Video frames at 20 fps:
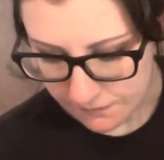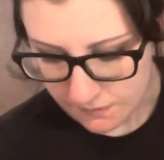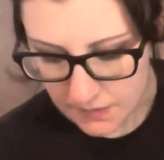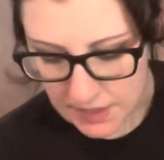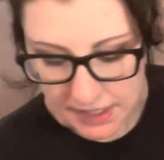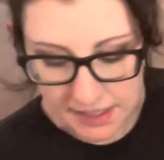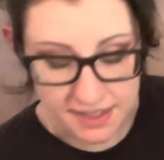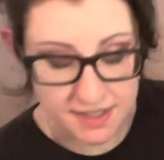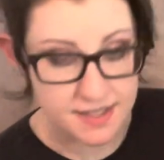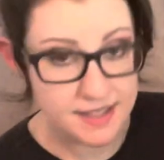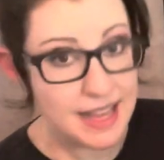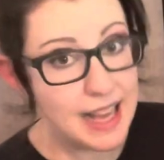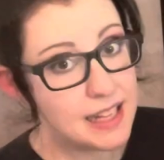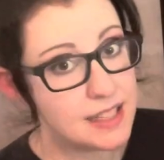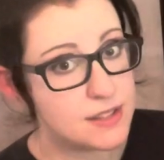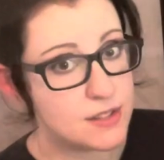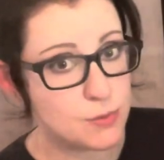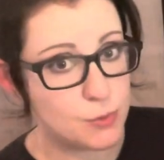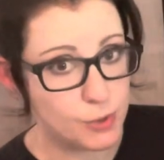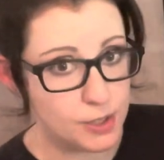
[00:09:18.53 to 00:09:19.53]
because
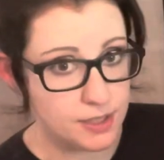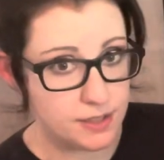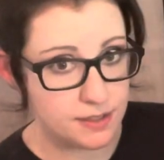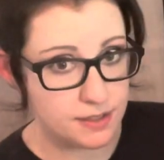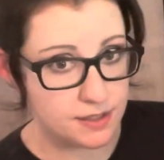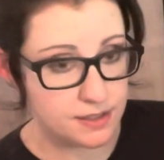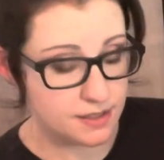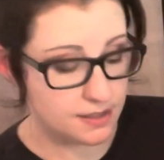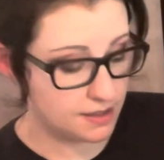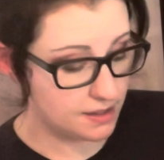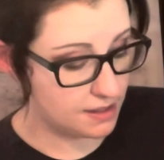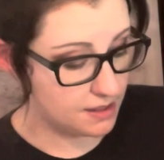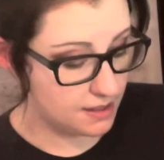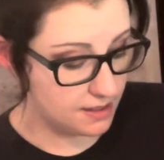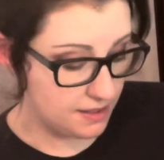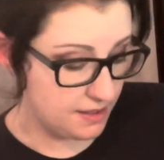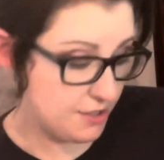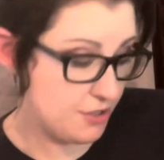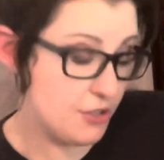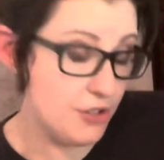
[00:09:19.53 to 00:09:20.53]
that's what
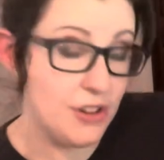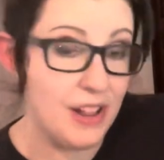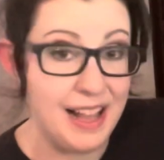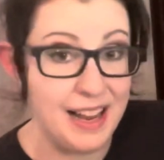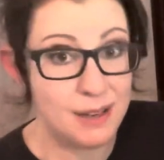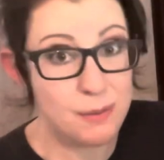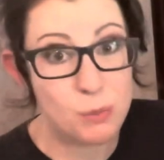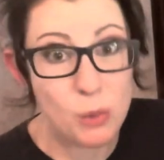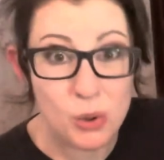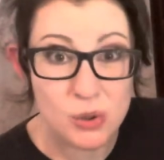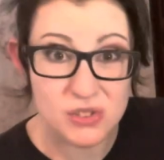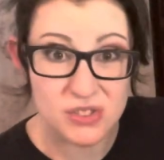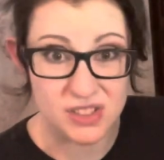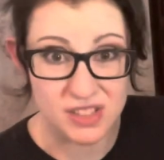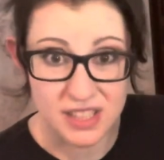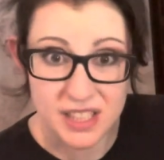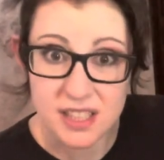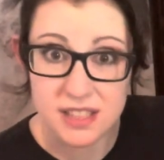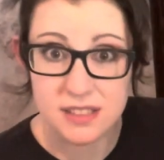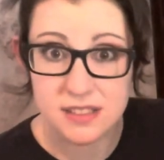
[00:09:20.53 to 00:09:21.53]
shellac mostly
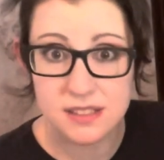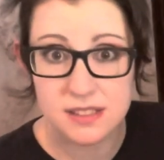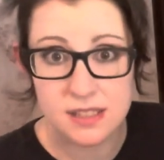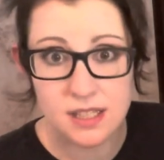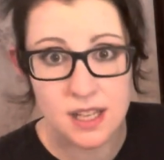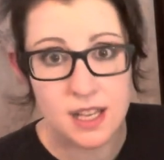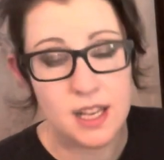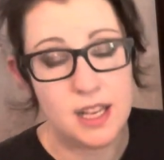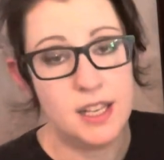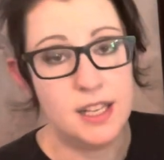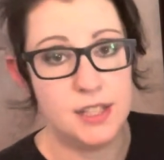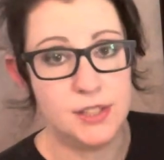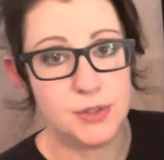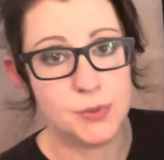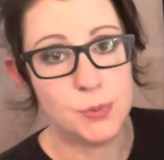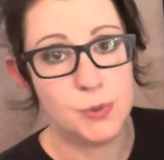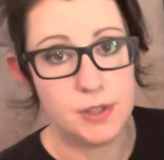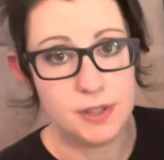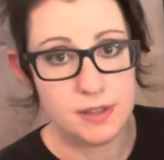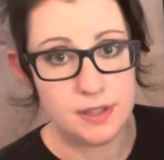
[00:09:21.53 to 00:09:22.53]
is. It's
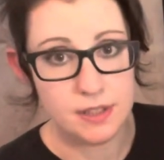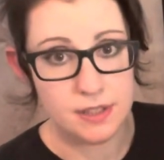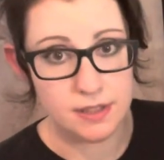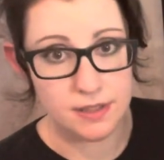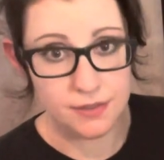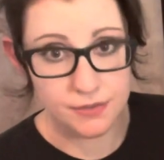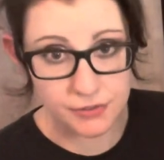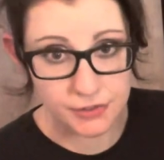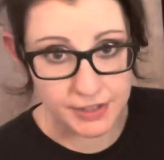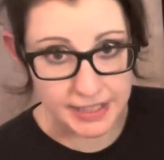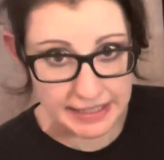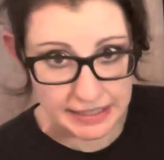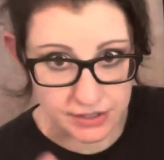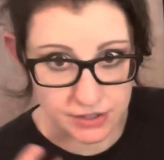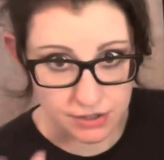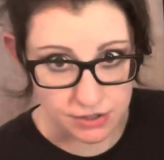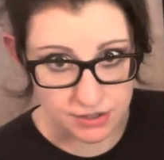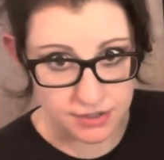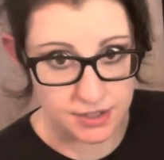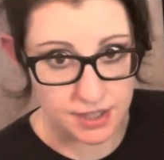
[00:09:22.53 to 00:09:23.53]
what the flakes are
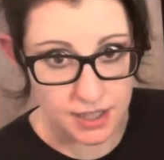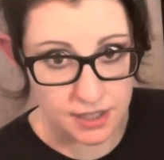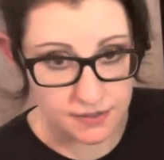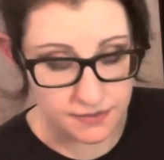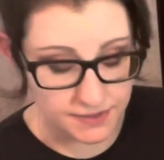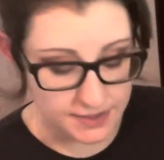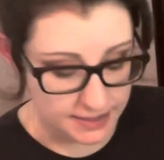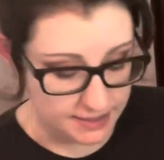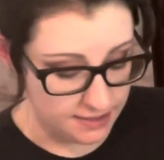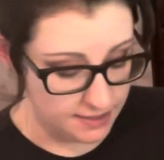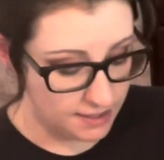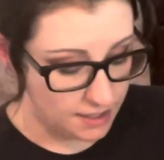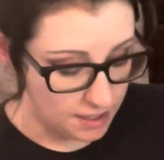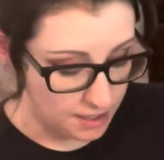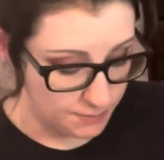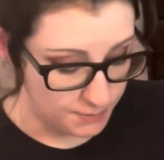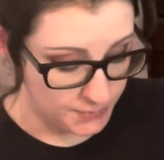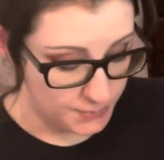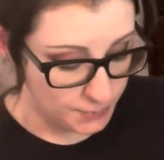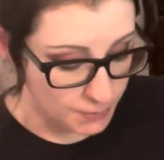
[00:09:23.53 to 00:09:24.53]
dissolved in.
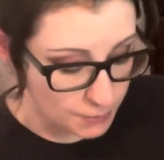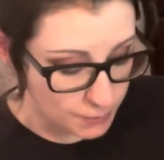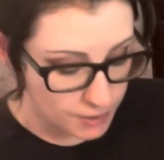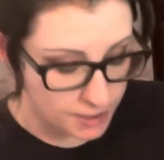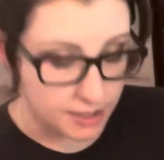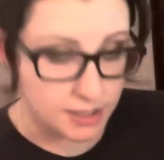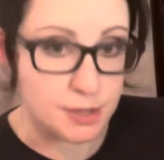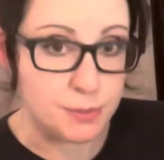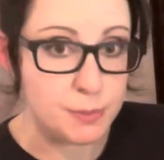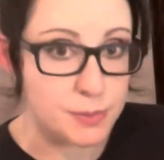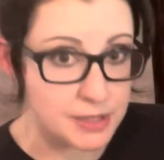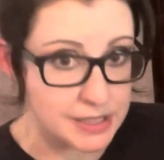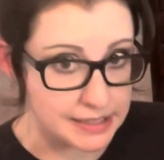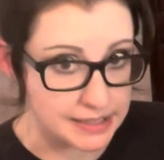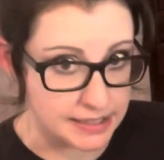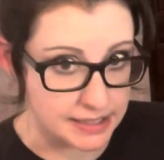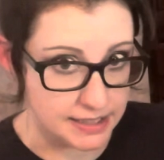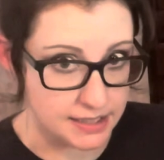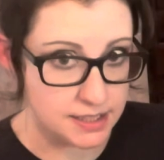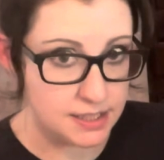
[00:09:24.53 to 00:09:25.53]
So we want to
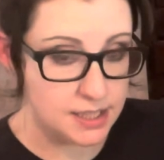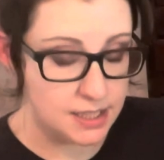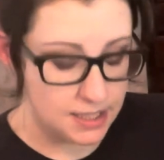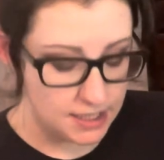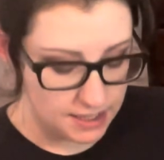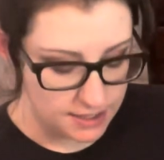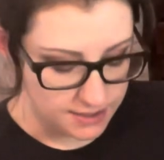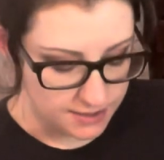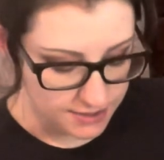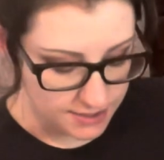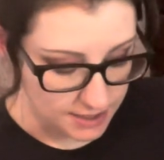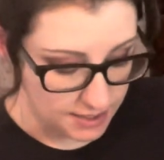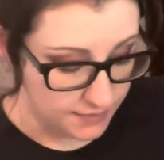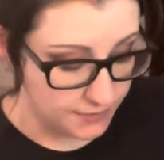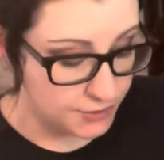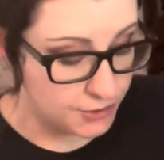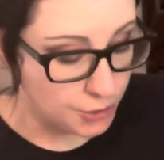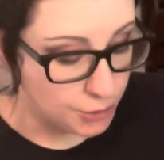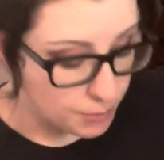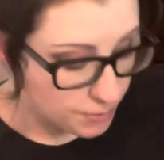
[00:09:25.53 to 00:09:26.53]
completely dissolve.
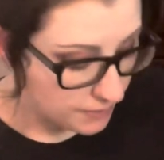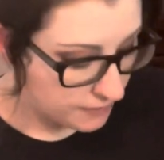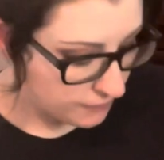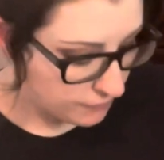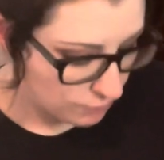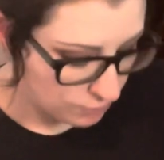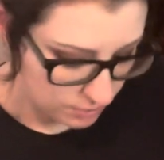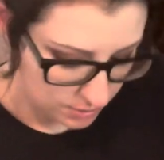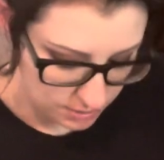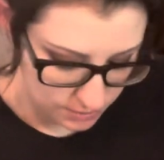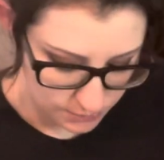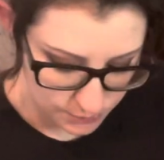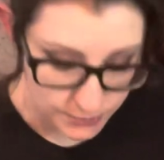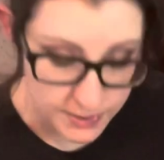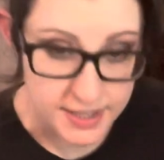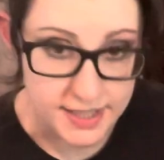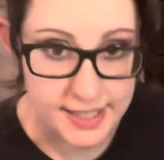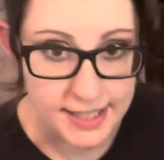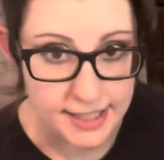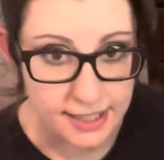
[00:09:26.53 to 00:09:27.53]
So before we
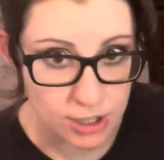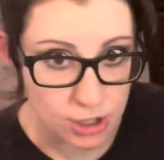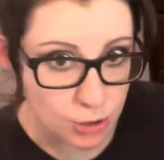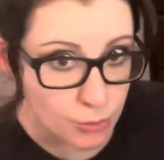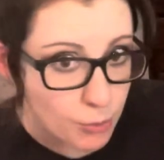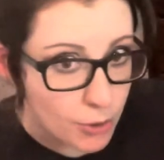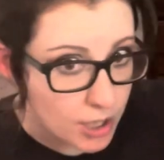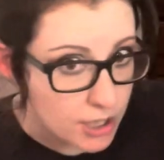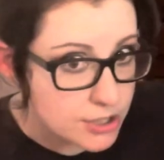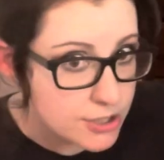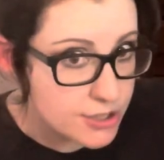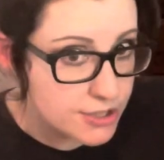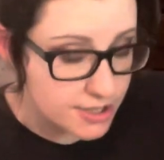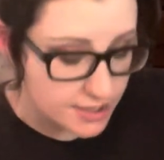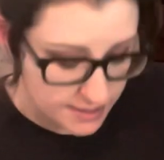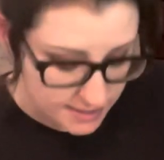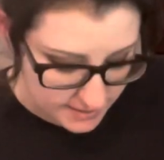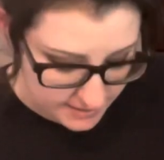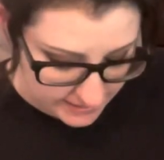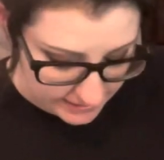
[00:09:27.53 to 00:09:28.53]
take our brush to
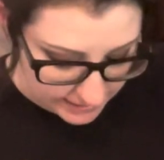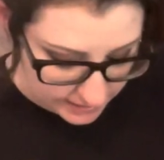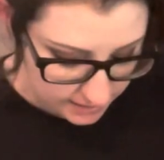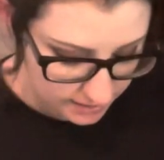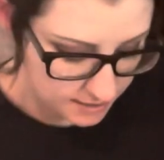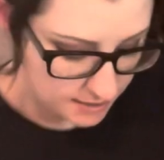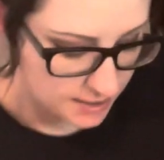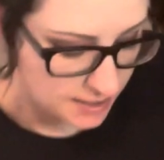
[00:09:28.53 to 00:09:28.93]
the sink,